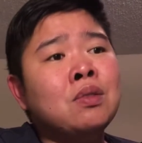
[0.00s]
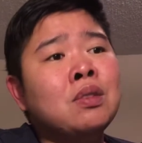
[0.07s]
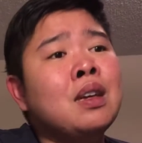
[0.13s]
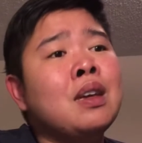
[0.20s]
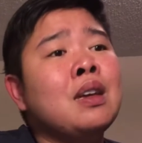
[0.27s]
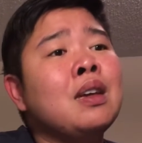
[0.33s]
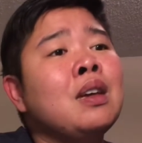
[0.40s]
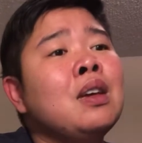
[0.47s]

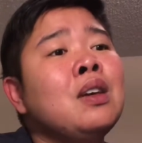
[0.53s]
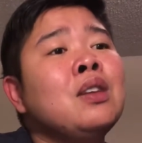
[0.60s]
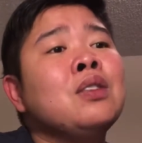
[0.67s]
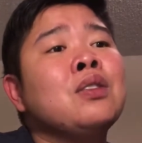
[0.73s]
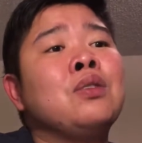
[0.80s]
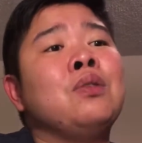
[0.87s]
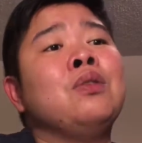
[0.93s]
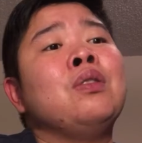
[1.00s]
Yeah,
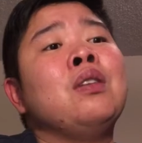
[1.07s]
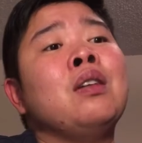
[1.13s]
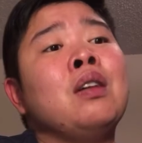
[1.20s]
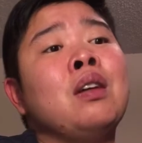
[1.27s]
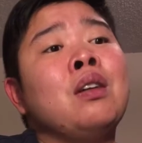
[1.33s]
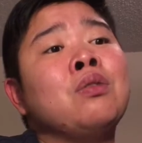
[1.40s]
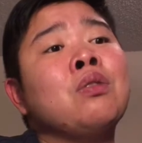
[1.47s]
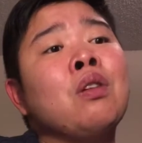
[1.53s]

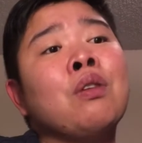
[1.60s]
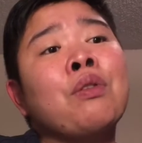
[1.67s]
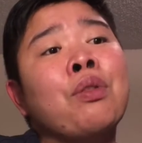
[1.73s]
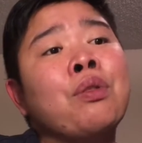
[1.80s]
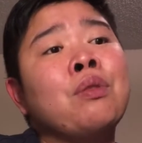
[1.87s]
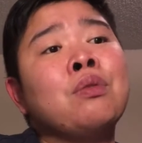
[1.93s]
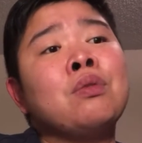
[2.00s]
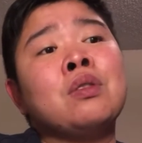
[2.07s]
today I
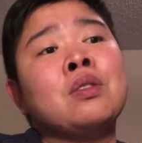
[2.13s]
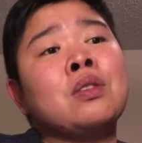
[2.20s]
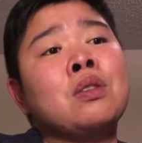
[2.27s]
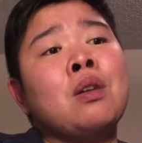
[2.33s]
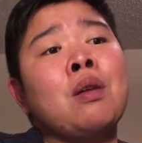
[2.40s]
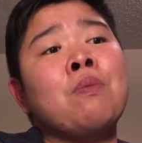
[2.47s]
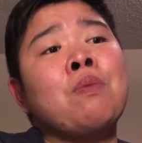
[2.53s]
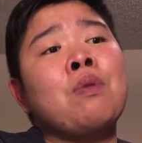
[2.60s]
drove through the
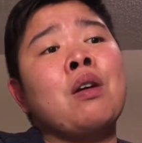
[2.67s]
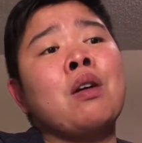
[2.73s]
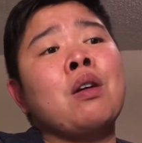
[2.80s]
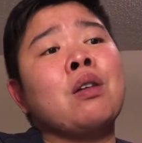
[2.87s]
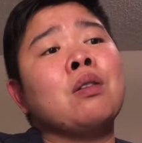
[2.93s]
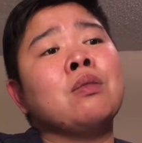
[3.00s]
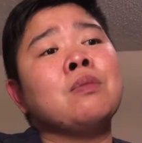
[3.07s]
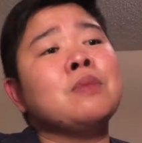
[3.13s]

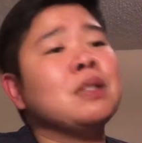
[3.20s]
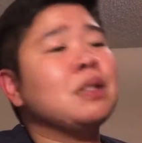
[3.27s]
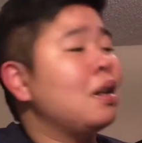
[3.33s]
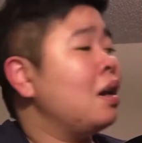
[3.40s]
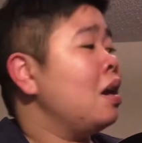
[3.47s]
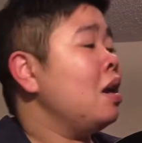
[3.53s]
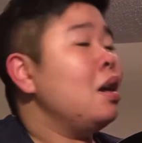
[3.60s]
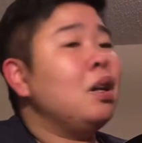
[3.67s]
suburbs
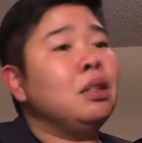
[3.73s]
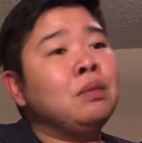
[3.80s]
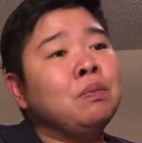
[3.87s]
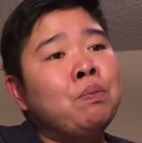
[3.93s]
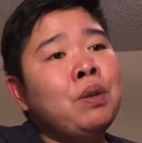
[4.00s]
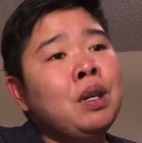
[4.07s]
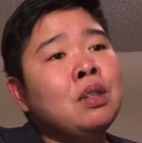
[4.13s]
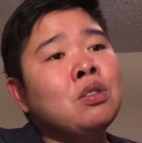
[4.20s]

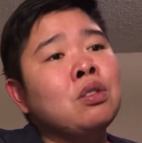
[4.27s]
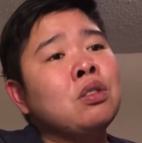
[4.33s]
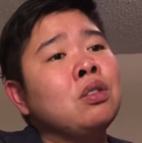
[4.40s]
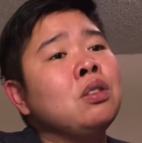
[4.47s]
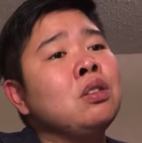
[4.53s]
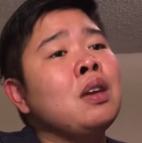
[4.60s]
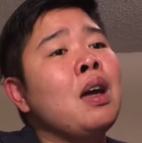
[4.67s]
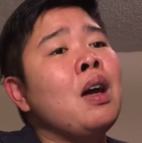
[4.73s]
and
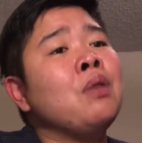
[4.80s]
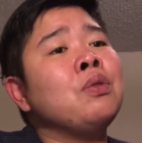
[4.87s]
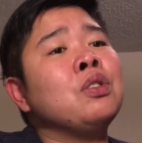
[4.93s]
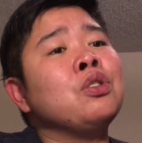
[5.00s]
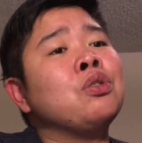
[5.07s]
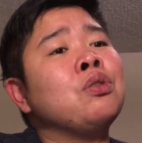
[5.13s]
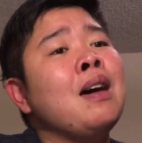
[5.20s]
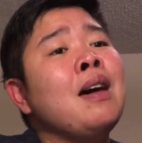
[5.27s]
pictured I
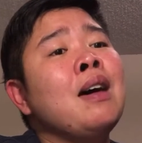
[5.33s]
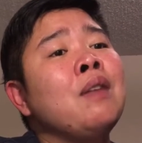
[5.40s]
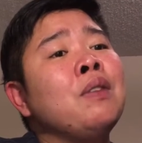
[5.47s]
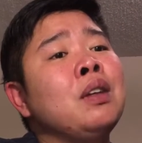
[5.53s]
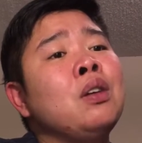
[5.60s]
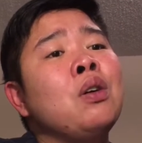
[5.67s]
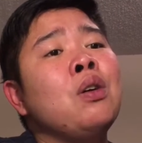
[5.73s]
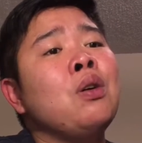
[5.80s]
was
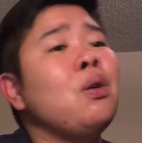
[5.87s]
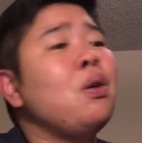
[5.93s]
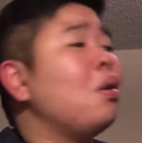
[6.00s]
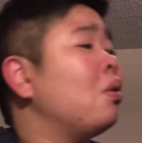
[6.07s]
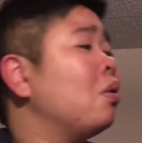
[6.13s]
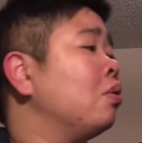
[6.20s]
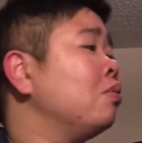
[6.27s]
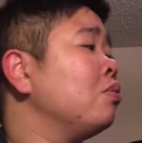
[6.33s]
driving
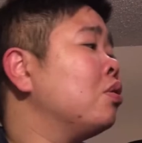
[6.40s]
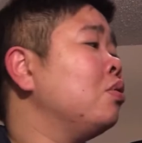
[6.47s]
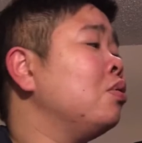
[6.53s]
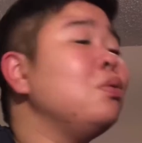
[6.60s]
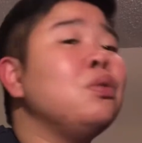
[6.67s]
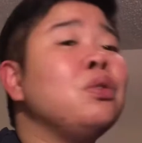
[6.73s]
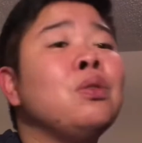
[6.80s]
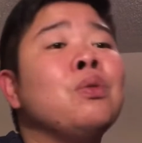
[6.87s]
home
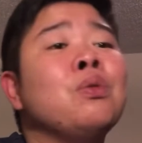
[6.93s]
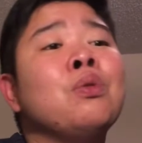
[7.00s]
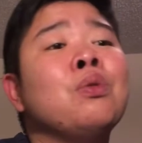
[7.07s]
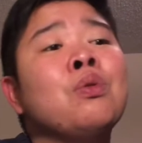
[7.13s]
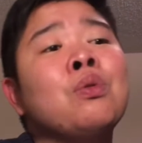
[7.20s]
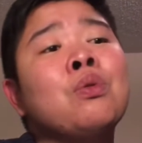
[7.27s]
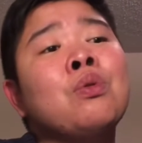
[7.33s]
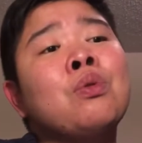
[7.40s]
to
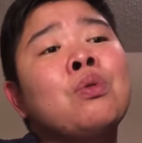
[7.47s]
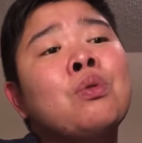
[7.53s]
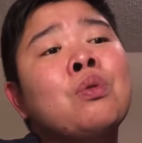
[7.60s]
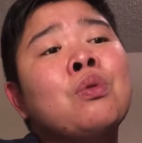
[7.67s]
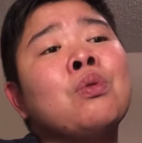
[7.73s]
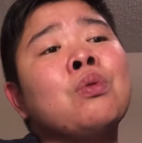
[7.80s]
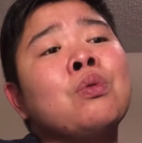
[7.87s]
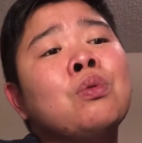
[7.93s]

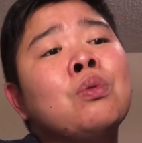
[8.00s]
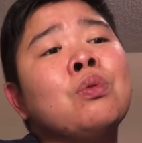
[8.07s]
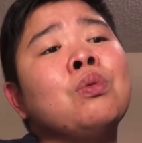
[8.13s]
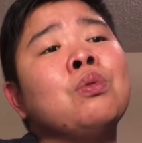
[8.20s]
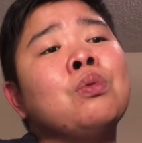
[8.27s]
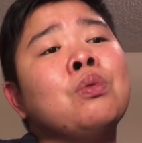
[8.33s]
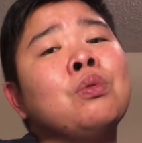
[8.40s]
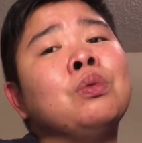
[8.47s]

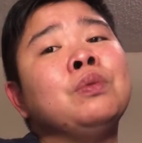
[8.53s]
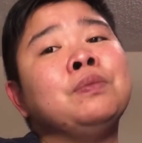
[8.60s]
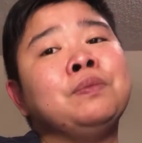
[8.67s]
you.